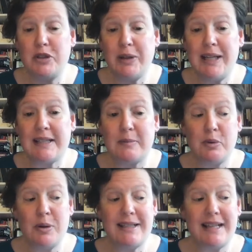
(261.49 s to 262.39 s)
Judaism
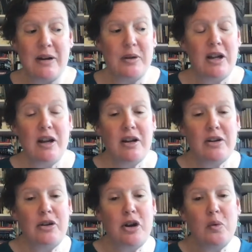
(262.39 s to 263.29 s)
points out,
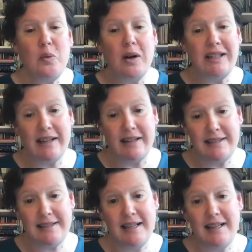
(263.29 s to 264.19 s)
no one
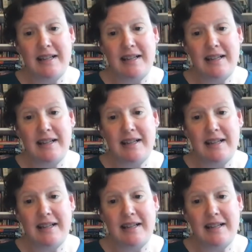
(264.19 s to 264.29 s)
does.